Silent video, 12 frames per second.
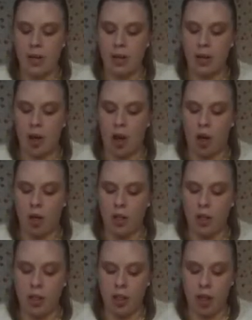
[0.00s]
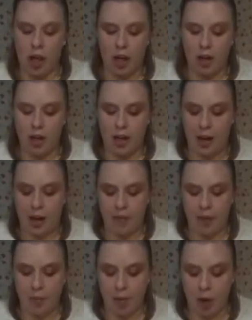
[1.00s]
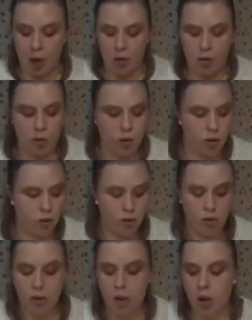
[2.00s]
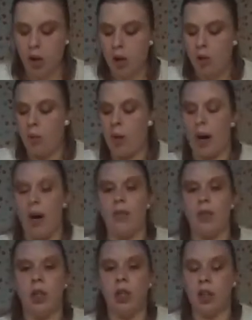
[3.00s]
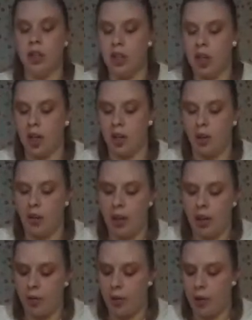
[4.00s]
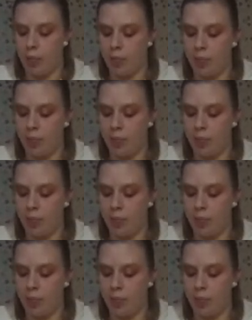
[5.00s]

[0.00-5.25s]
call on each child and have them go to wherever there's yellow in the room.